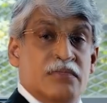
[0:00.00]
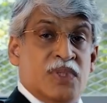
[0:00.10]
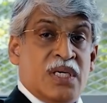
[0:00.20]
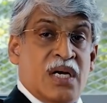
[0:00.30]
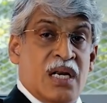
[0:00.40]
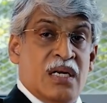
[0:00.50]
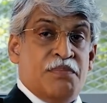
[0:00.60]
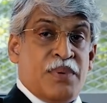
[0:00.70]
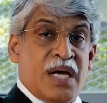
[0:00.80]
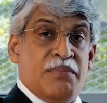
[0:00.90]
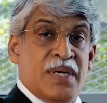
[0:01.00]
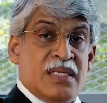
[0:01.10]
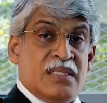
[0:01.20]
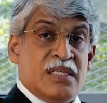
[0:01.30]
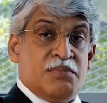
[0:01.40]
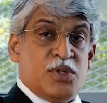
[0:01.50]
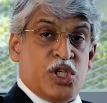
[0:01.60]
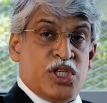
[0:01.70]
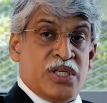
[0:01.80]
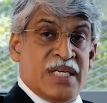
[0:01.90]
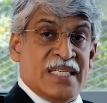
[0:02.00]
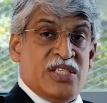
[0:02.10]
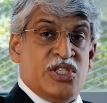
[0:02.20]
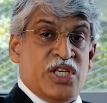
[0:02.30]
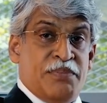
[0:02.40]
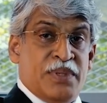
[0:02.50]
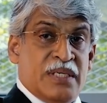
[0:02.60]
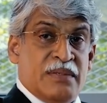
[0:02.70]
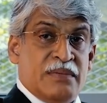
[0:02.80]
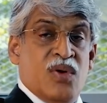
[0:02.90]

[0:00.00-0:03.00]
The current prime minister's position is in jeopardy.